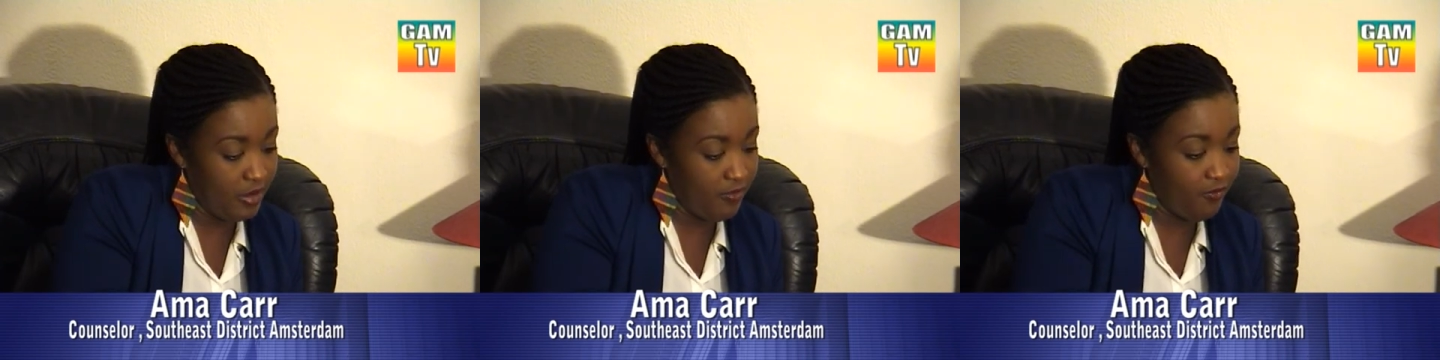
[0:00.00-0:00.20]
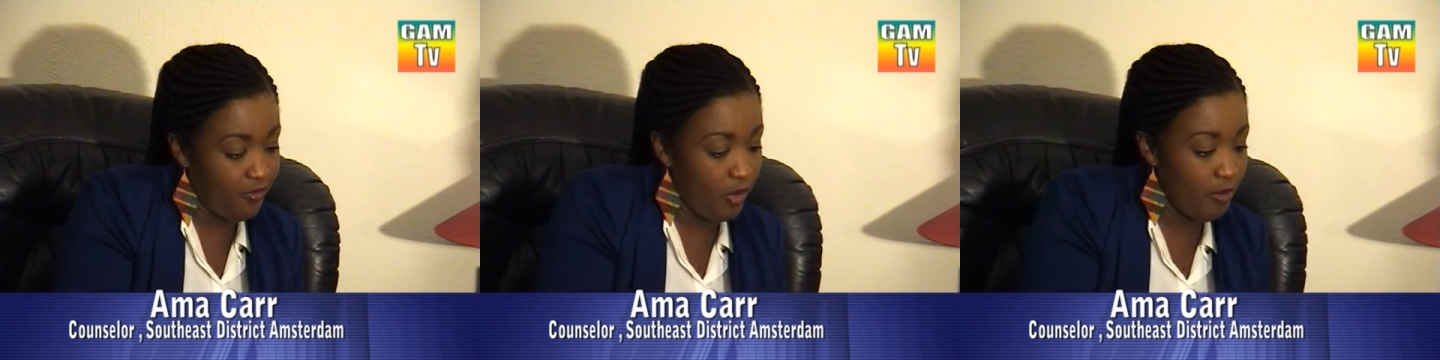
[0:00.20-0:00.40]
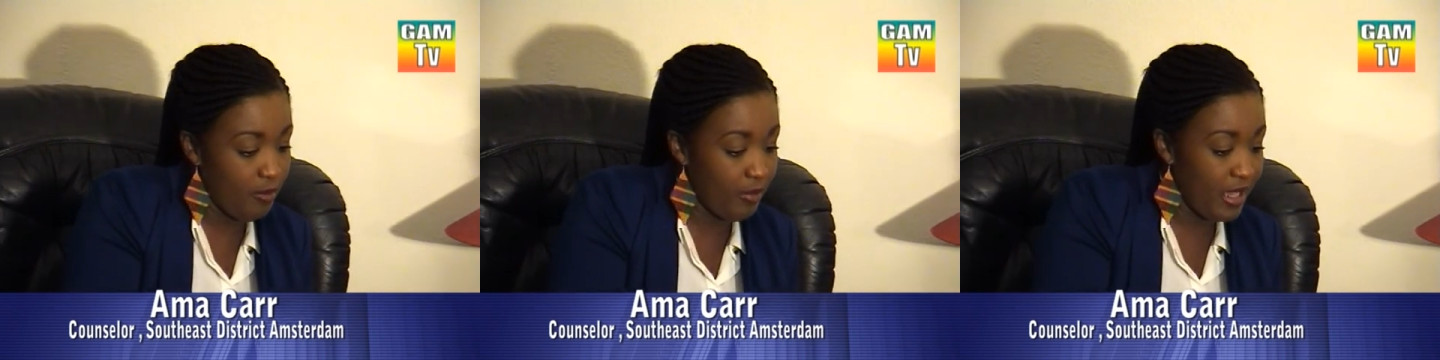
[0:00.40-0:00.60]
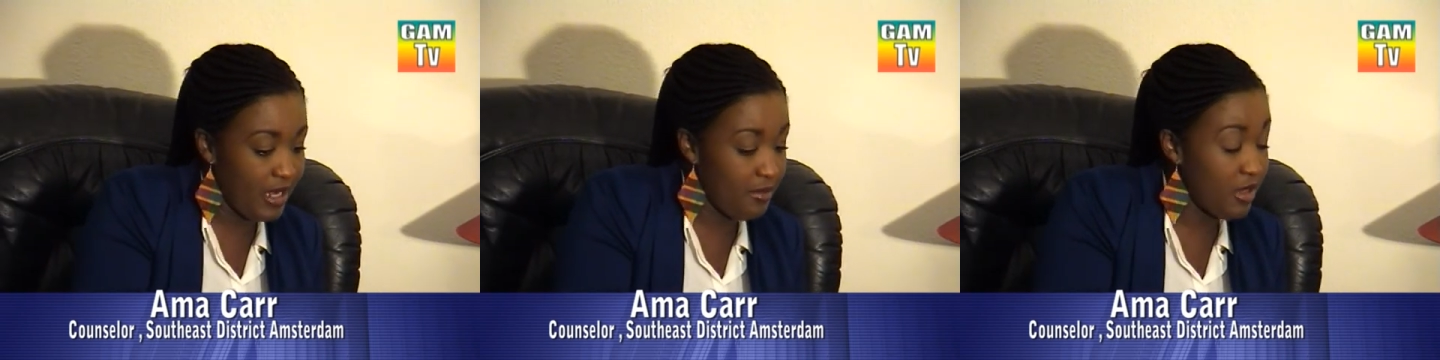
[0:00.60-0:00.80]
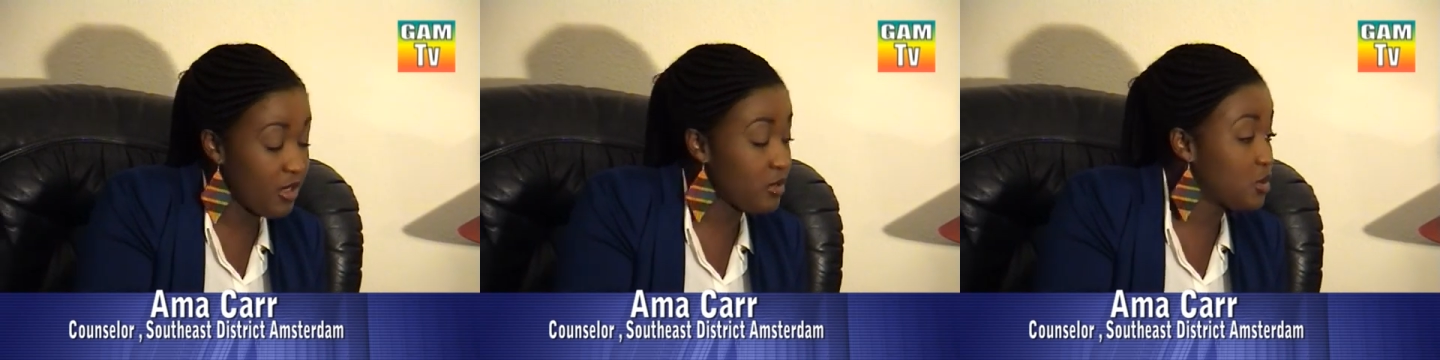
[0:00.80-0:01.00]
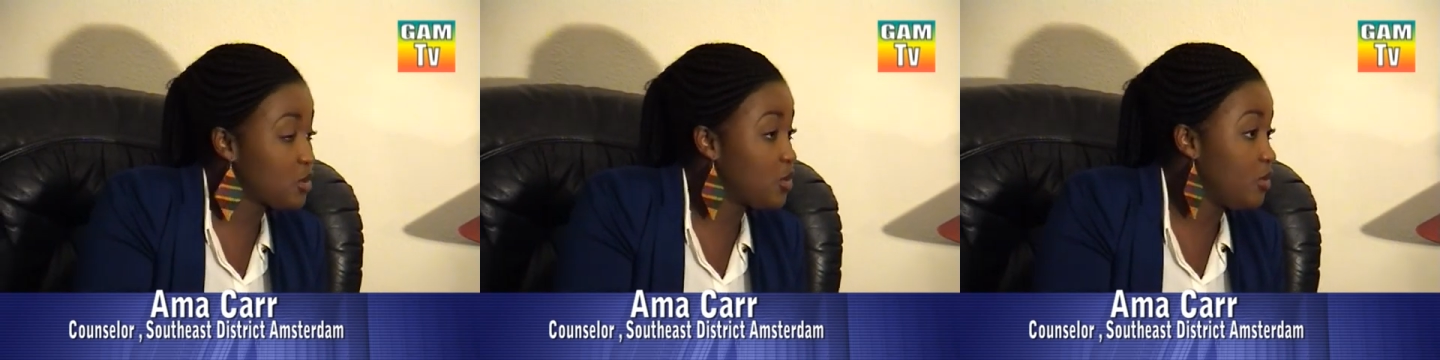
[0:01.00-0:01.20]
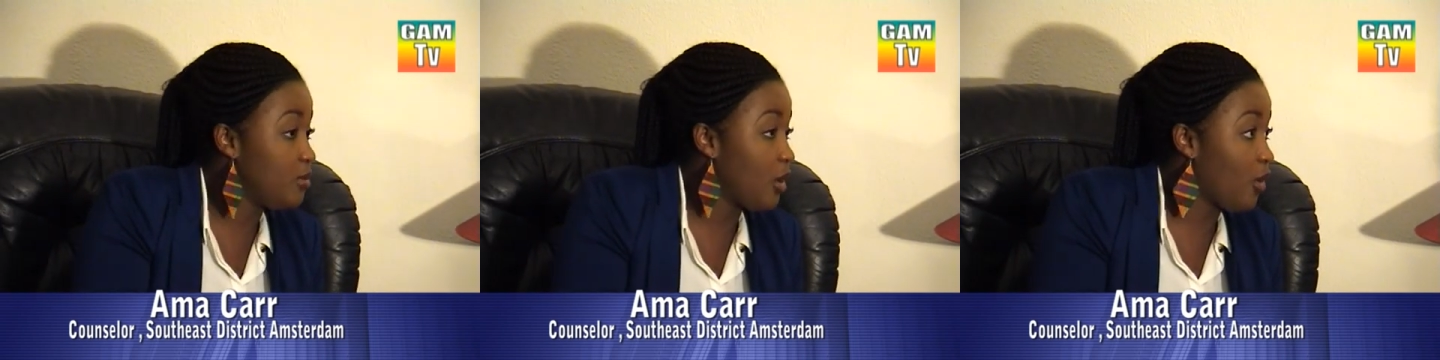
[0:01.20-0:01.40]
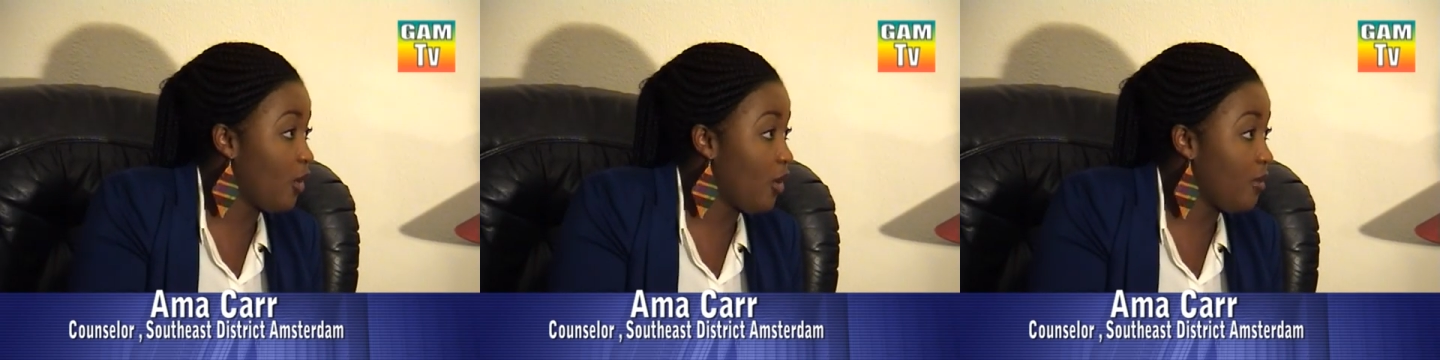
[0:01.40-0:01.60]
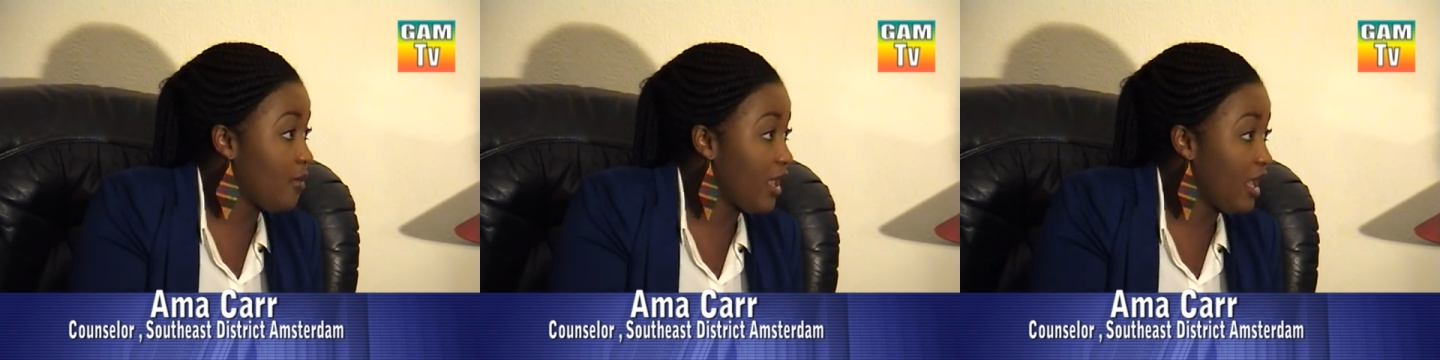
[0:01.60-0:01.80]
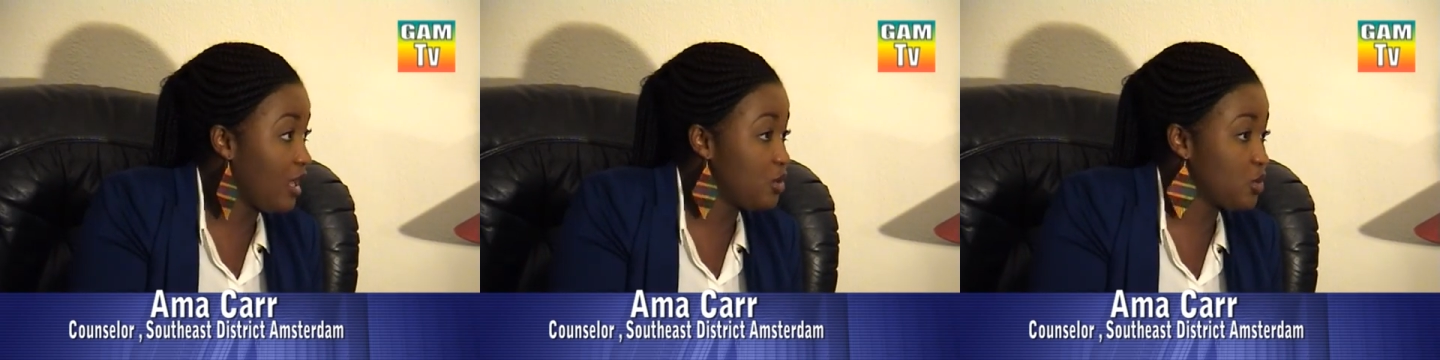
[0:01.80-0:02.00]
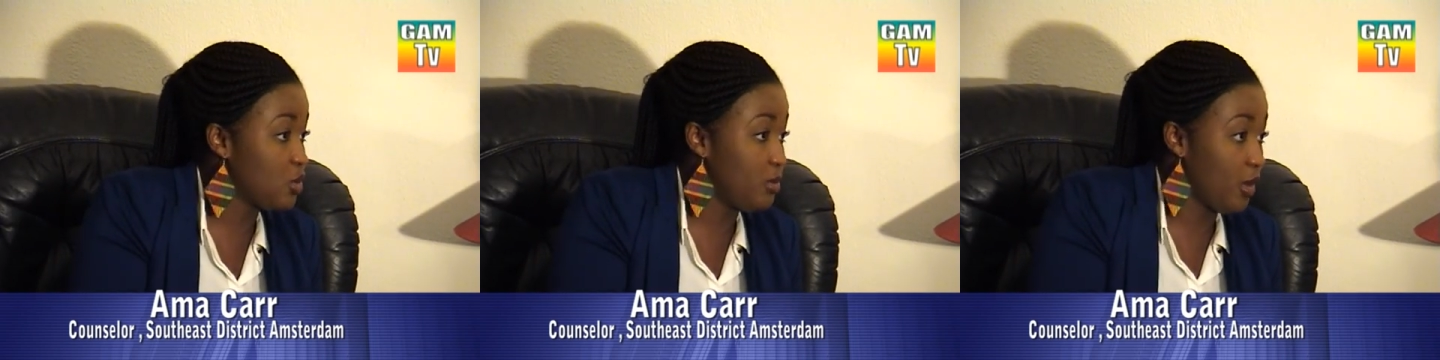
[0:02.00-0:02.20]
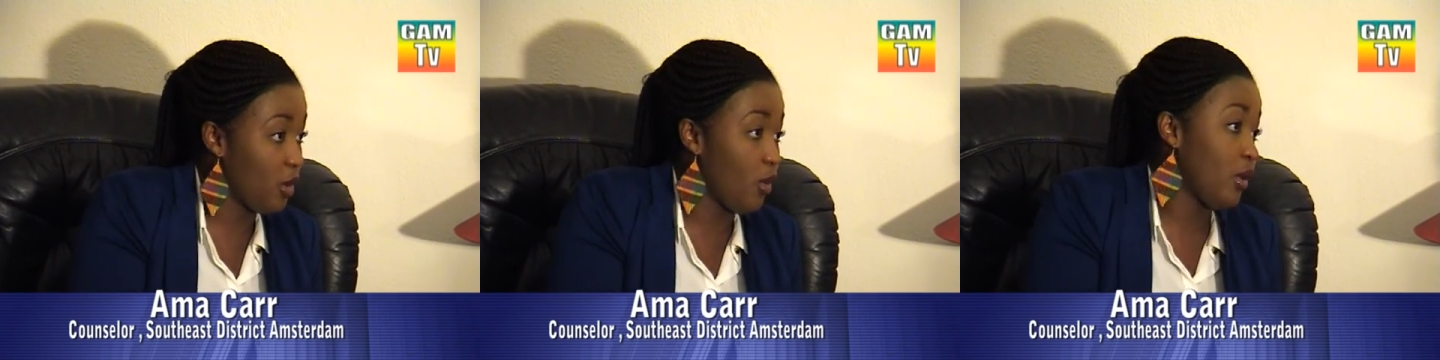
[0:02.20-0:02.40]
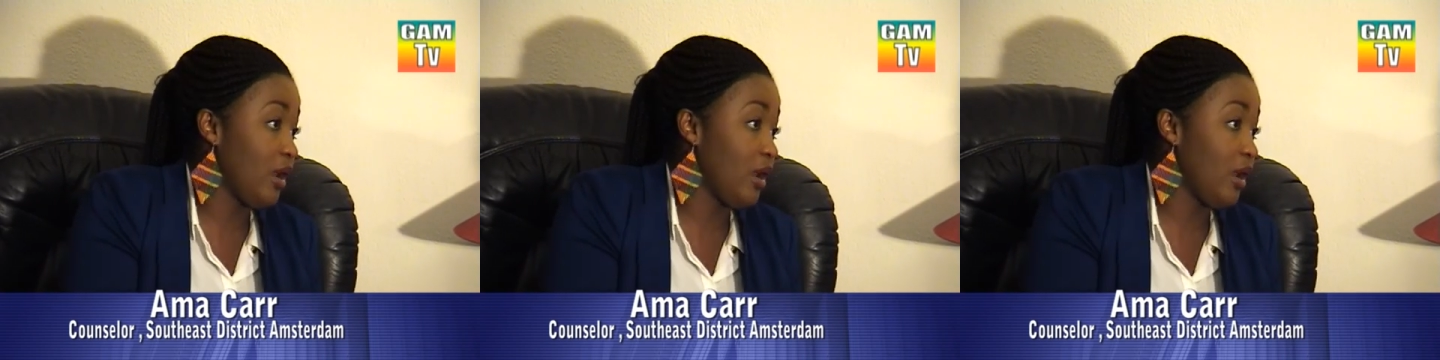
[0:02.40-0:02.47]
from elementary school me call me high school me call